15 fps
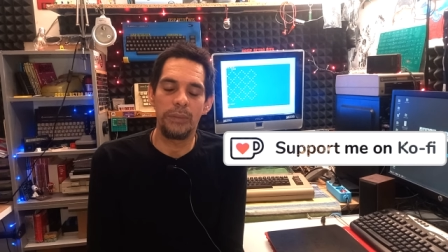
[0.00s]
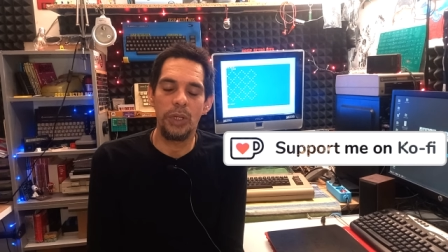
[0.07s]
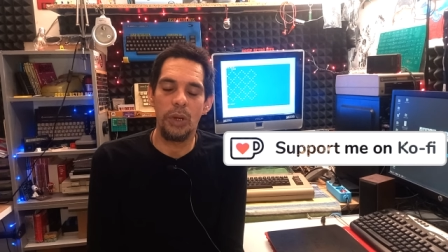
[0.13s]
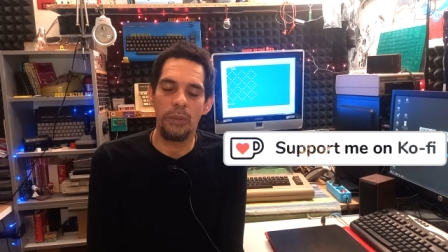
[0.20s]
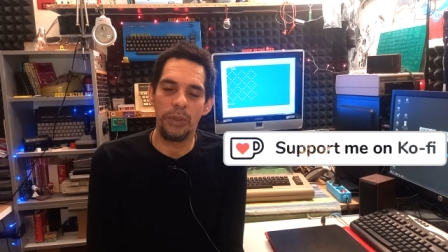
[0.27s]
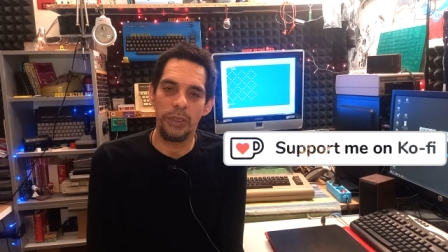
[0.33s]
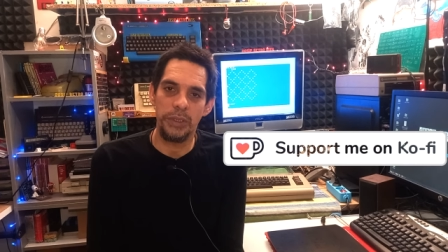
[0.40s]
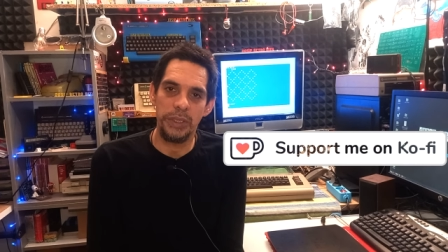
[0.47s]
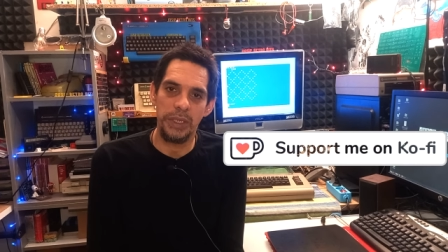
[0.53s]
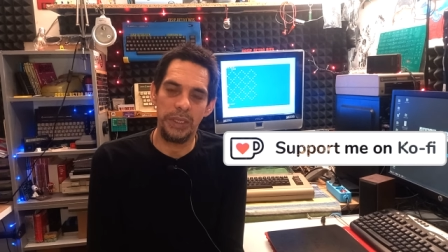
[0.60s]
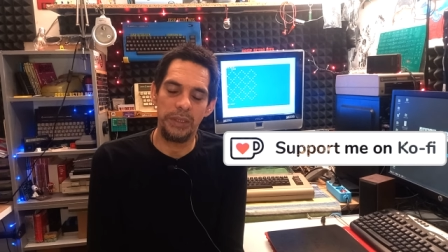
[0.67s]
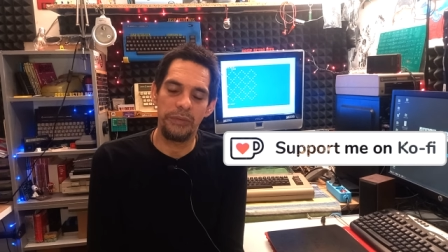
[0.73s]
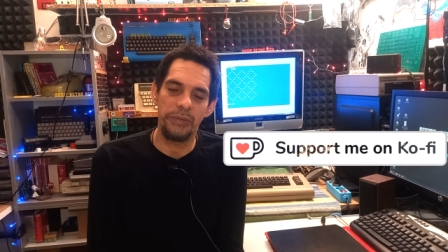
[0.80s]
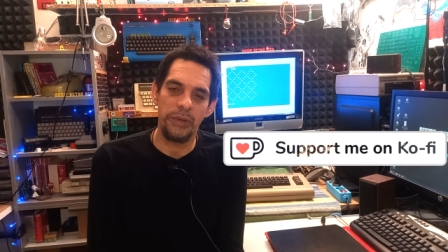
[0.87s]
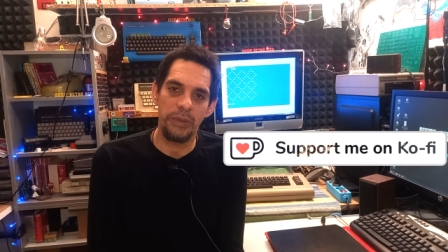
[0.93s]
Commodore
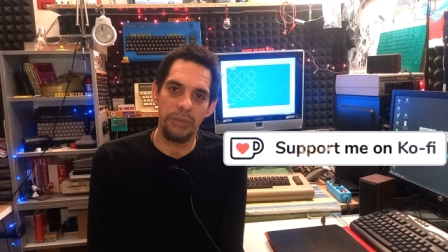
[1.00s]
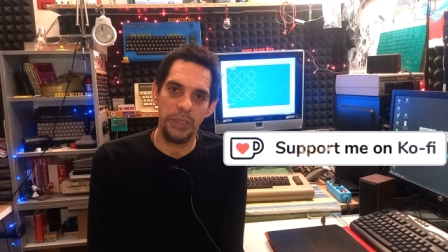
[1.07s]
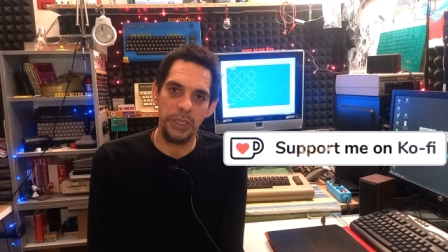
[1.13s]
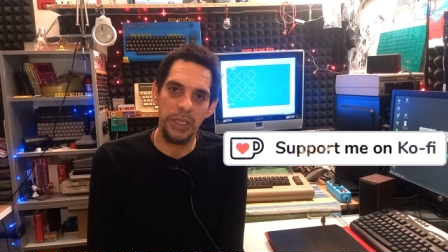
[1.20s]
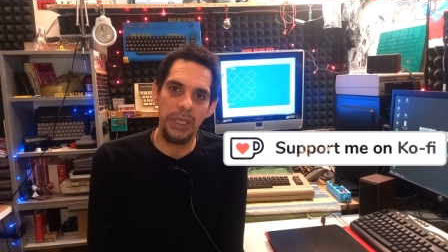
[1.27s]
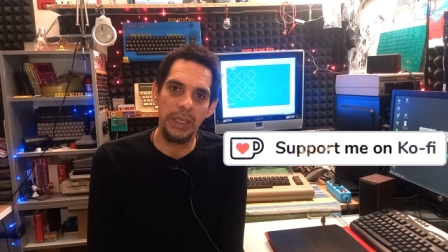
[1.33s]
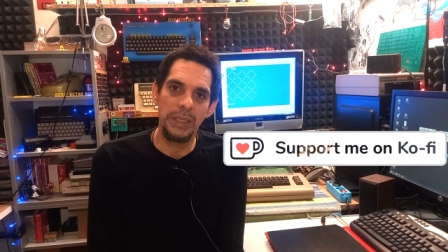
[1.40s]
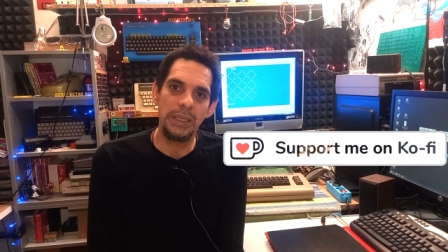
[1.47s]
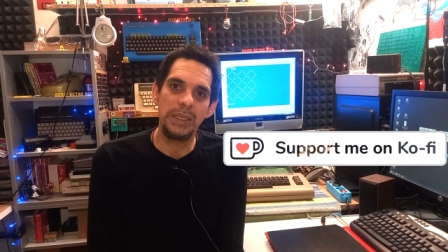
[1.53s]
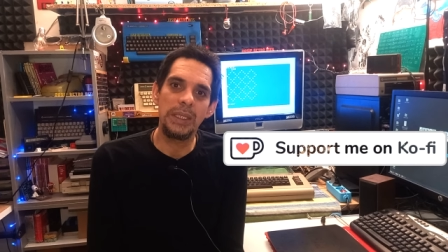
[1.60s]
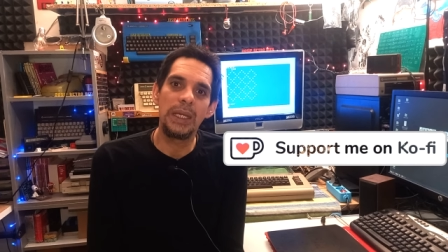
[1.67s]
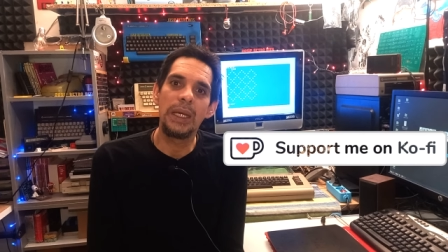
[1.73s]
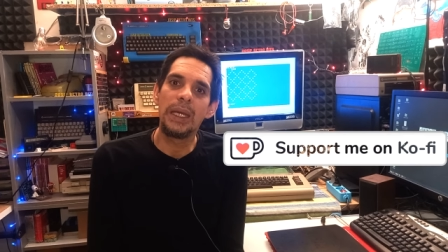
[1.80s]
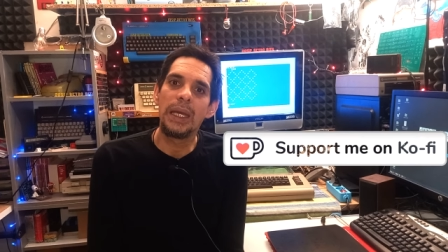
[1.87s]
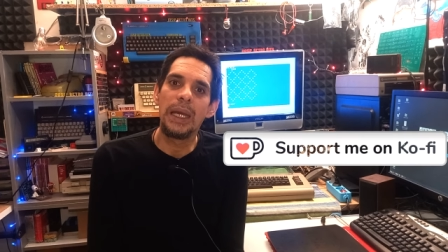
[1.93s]
64 machines
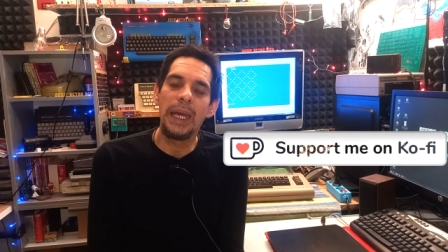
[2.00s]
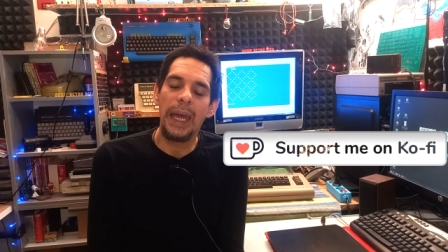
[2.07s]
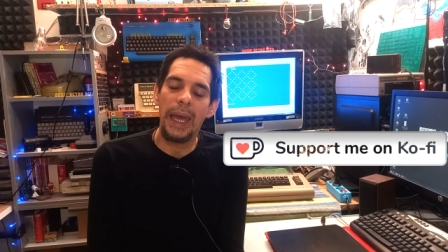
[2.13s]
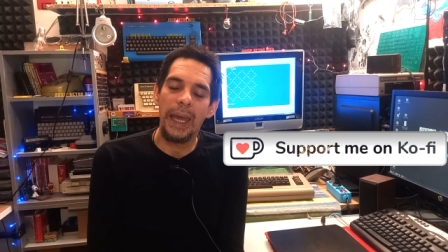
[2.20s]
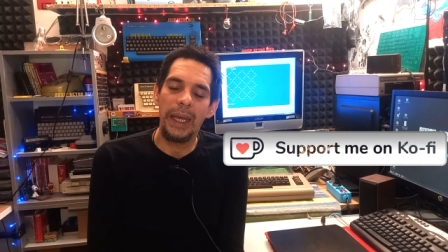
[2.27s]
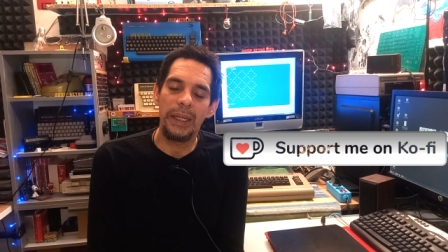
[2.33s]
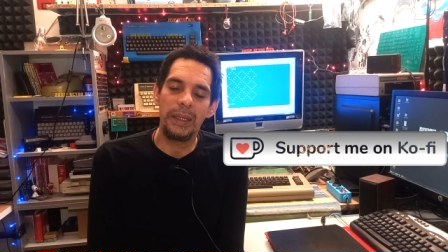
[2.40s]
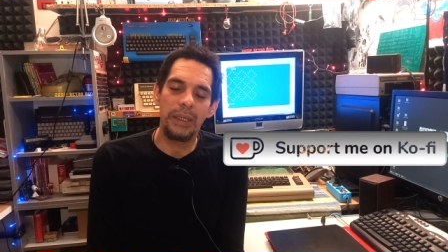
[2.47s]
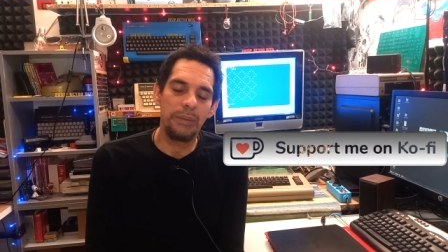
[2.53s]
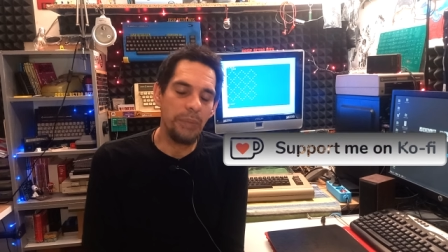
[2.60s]
and